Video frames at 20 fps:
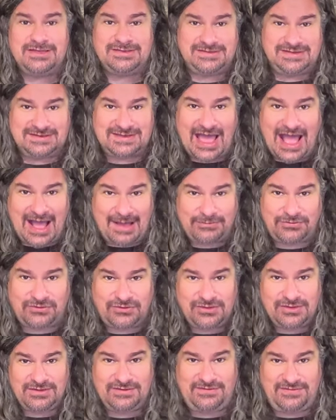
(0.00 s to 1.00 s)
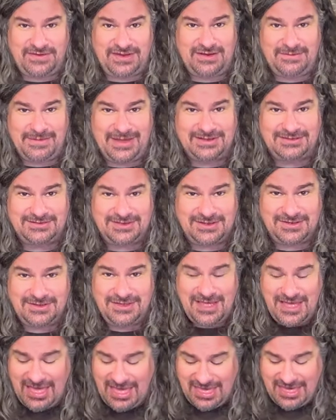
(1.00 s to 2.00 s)
This is absolutely fundamental.
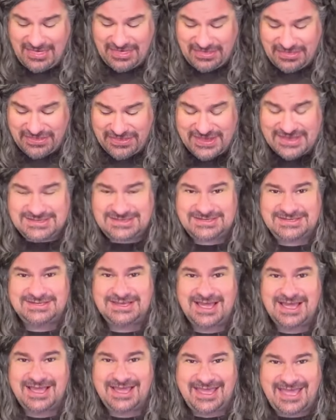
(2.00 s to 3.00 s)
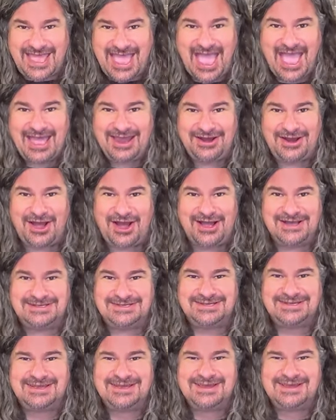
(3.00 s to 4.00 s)
This
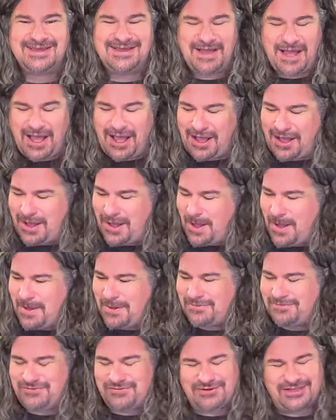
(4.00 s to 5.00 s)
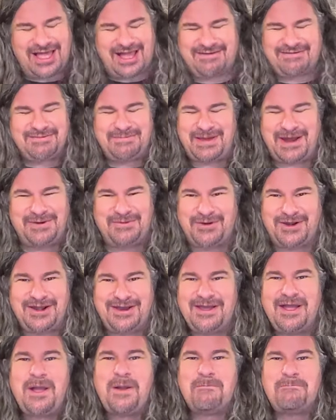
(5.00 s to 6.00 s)
cannot, uh, for lack of a better
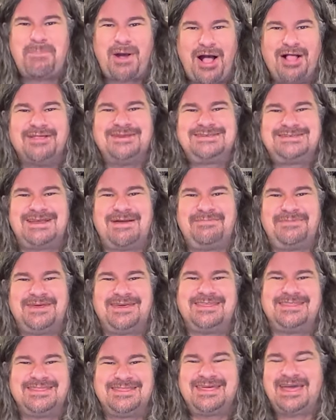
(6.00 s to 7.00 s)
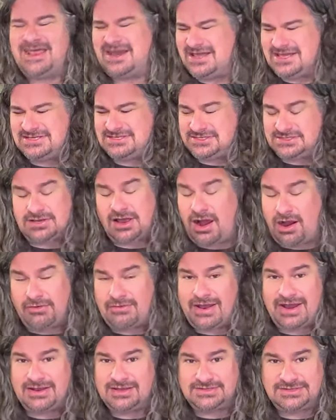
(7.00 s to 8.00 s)
word, polish something that is
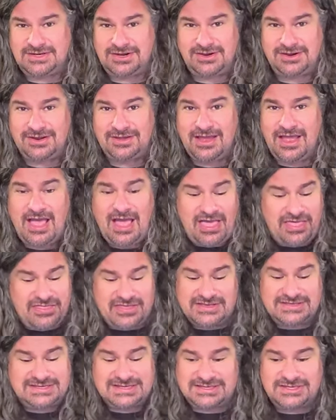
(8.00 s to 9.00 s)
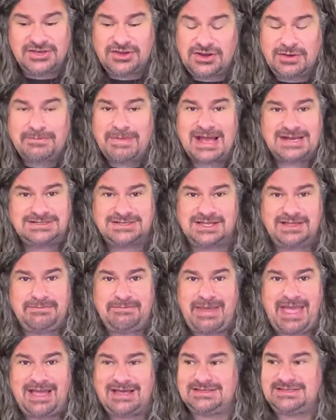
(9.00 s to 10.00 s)
already a turd. This isn't going to magically
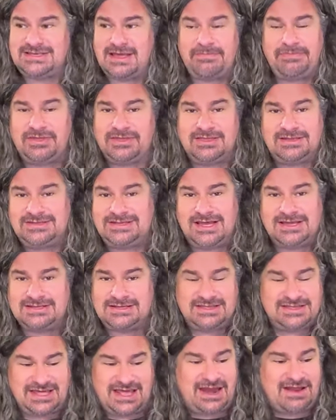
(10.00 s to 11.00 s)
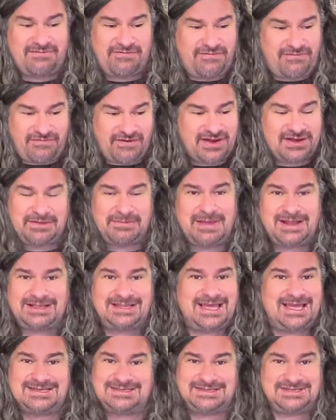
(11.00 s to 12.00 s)
make something that does that
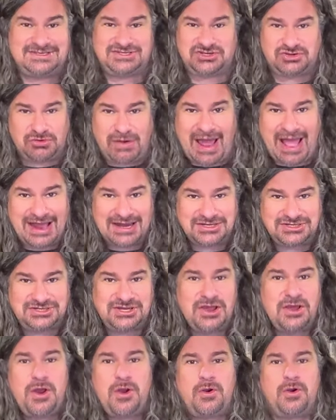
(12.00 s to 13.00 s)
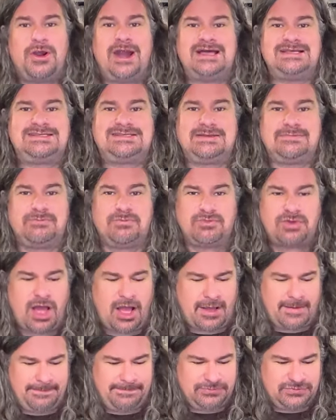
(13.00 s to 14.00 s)
fundamentally has a scratch or has some
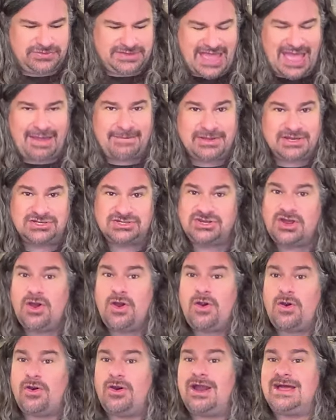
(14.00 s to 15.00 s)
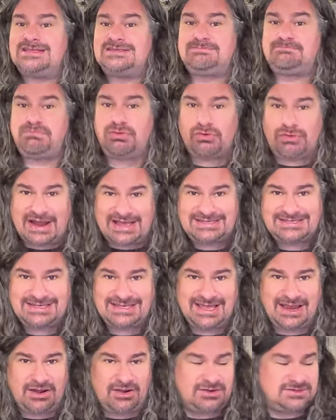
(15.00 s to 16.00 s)
um, damage or has
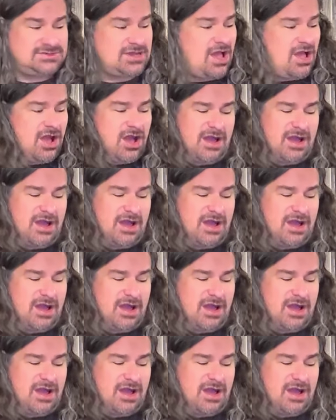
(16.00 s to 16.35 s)
pressing errors.